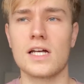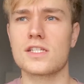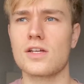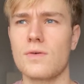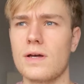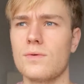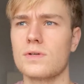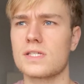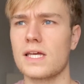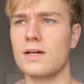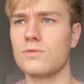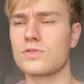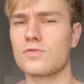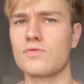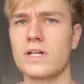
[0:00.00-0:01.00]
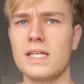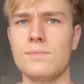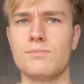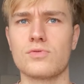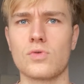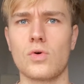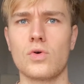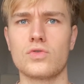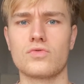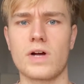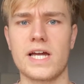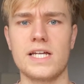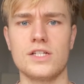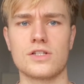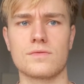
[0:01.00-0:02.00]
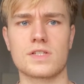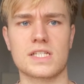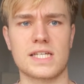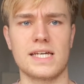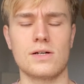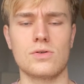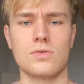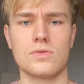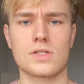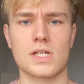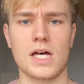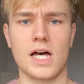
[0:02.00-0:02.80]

So it was a really broad range of skills.